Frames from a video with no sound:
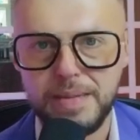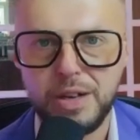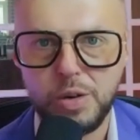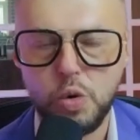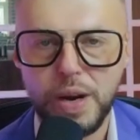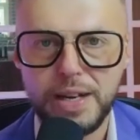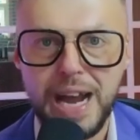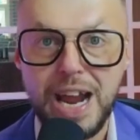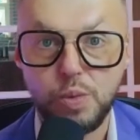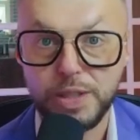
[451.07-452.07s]
who I,
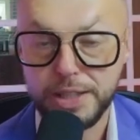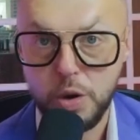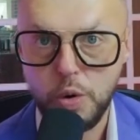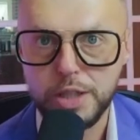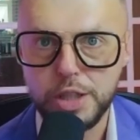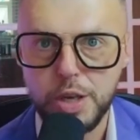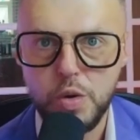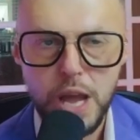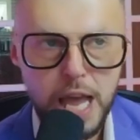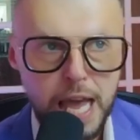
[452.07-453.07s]
I was talking to.